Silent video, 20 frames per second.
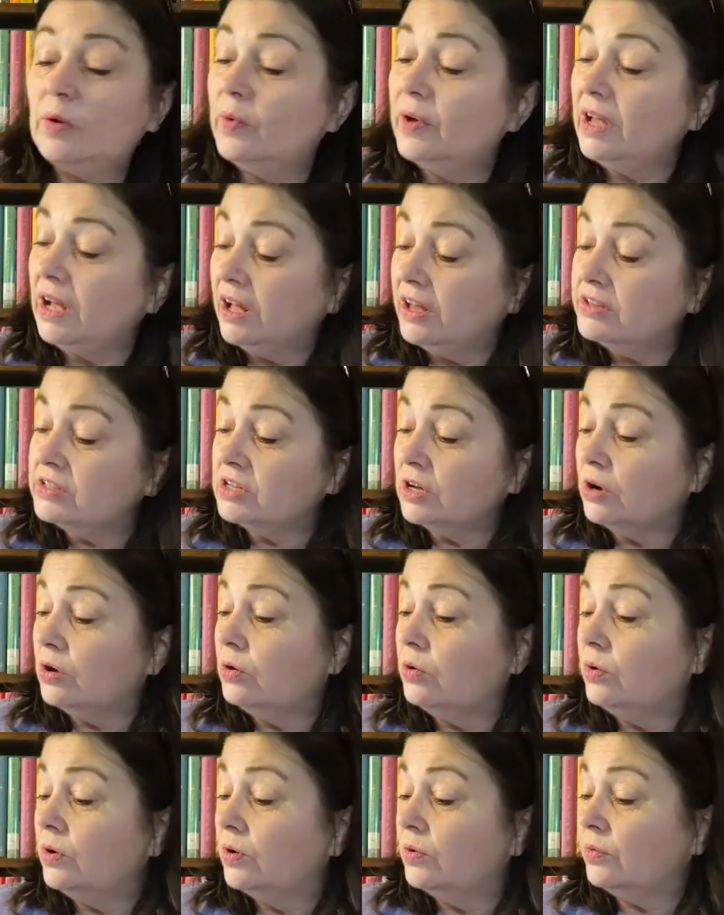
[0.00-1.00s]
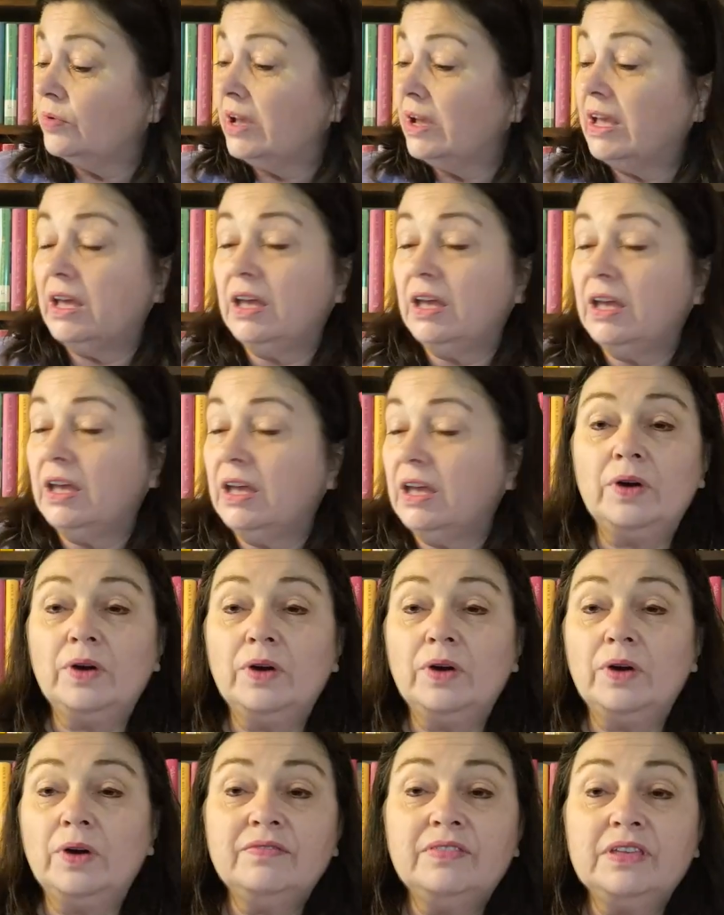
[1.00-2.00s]
We also read
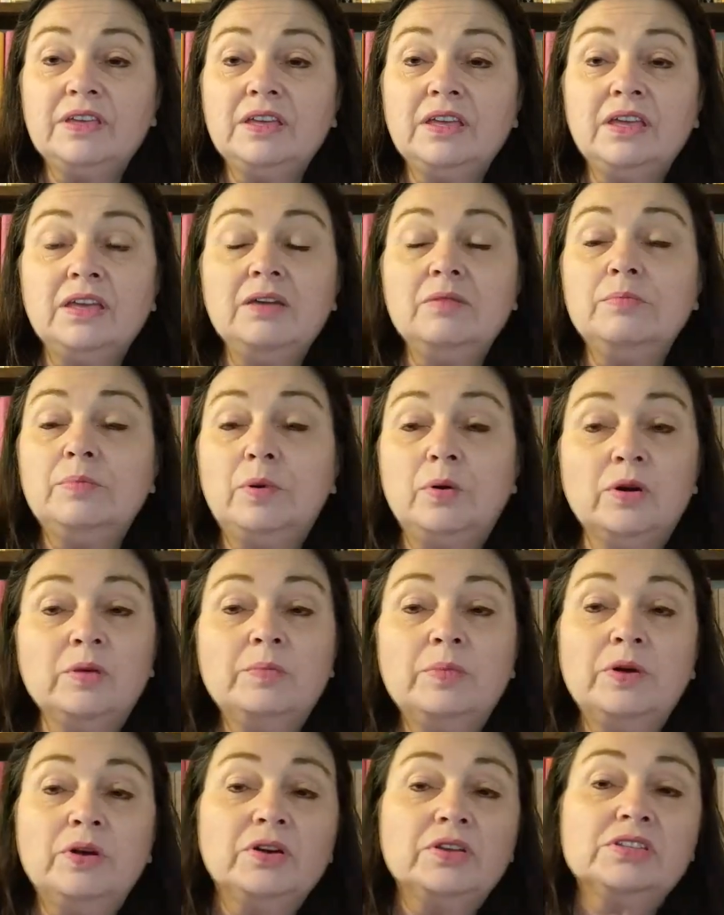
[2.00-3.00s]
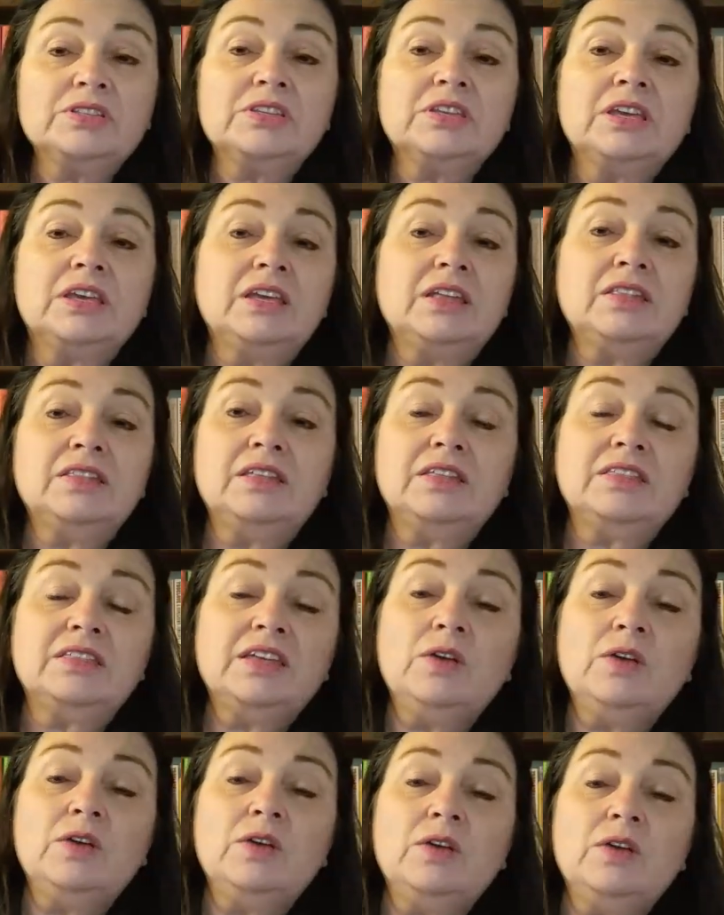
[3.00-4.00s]
one of the board books in the
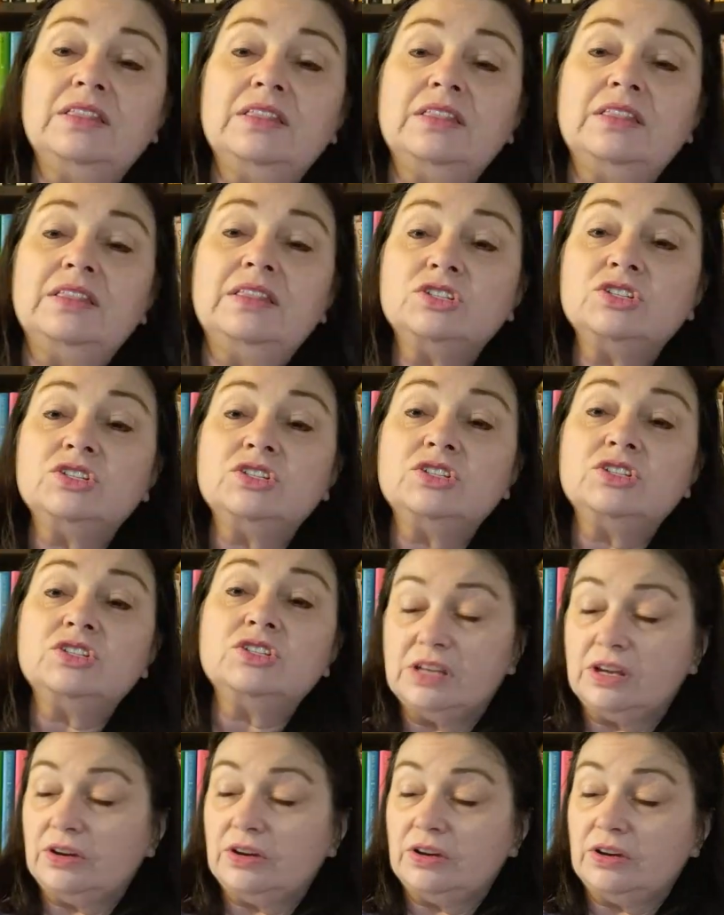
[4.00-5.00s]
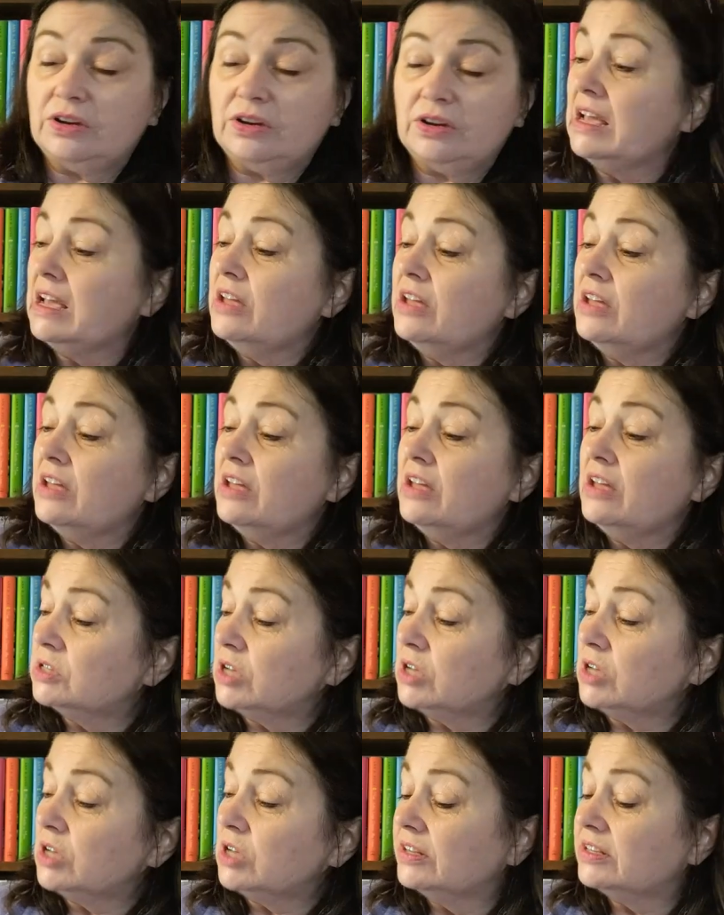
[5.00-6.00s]
Thing 1 and Thing 2 series. This one's
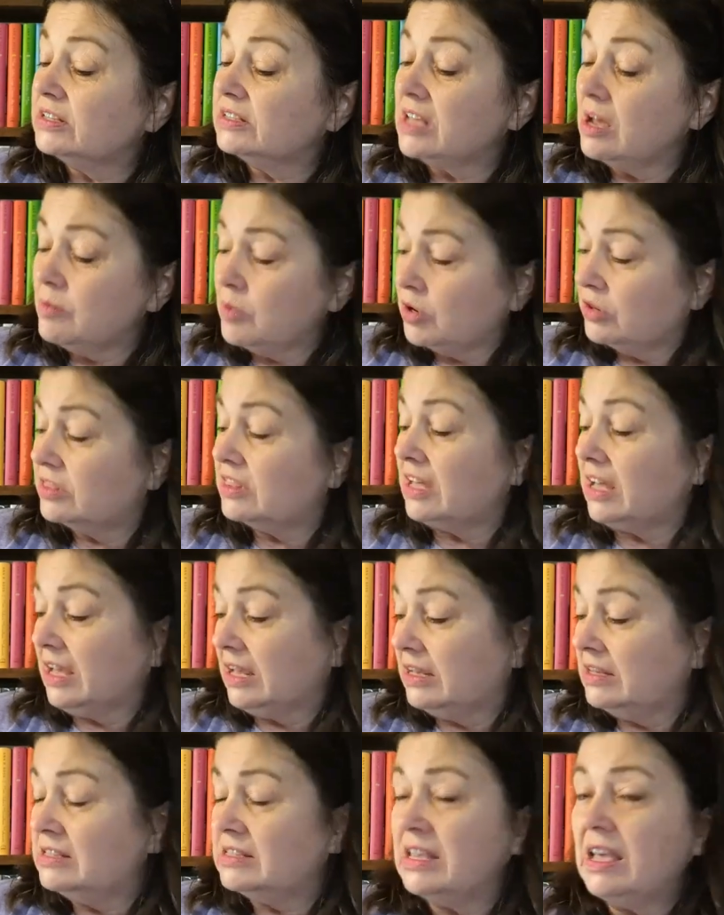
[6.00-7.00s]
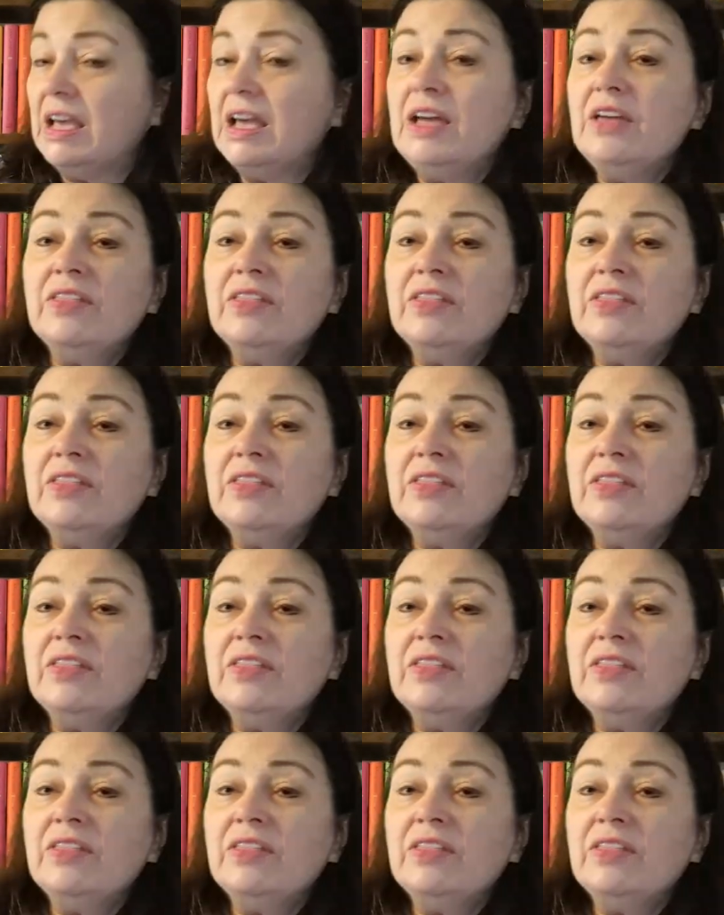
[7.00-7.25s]
called Summer Things.